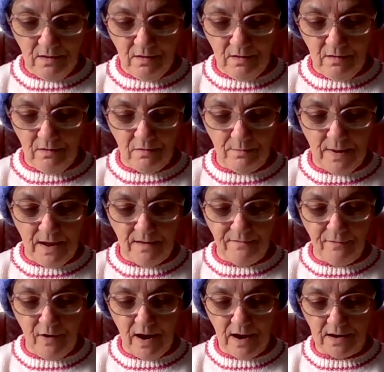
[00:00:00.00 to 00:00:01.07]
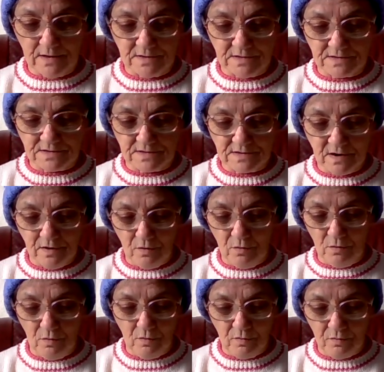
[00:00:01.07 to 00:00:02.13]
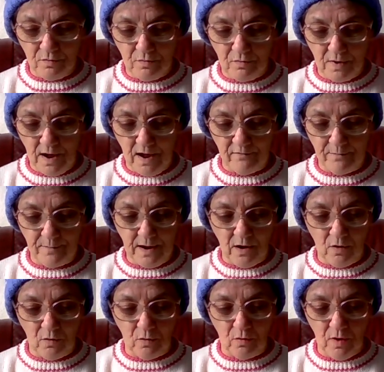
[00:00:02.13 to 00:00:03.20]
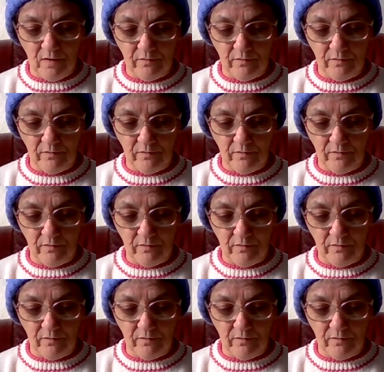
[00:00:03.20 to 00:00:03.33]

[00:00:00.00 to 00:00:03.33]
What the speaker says: all my friends who we have a bingo